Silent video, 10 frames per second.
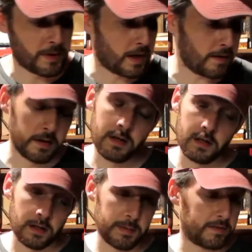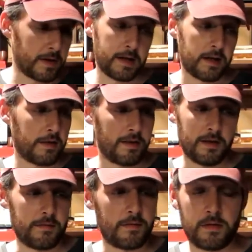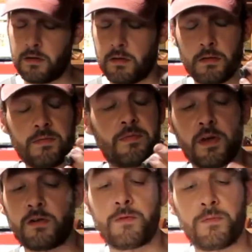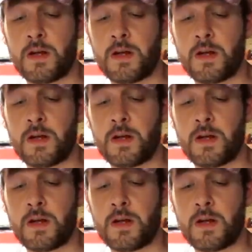But let me tell you that